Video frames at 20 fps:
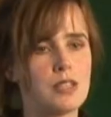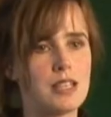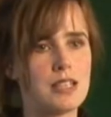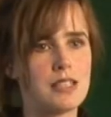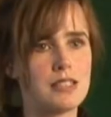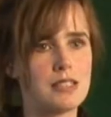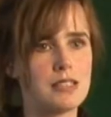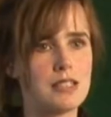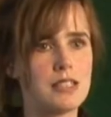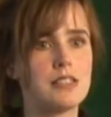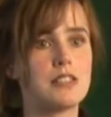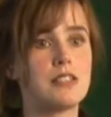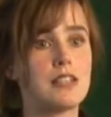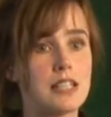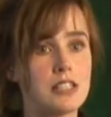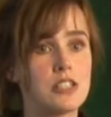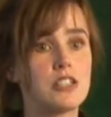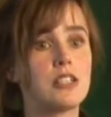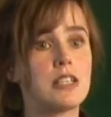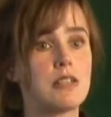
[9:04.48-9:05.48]
these
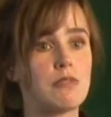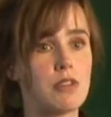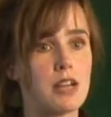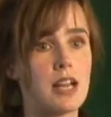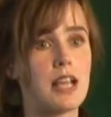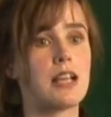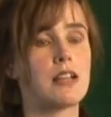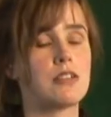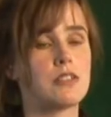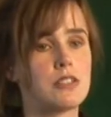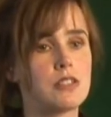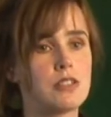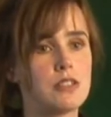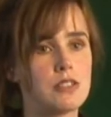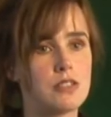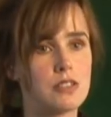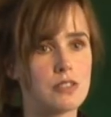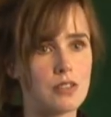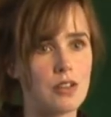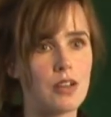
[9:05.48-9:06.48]
internationally renowned
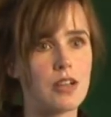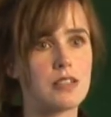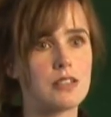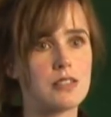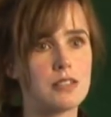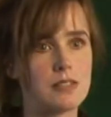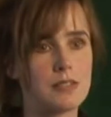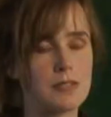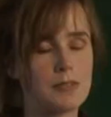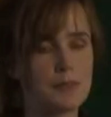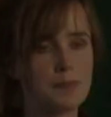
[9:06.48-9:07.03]
designers.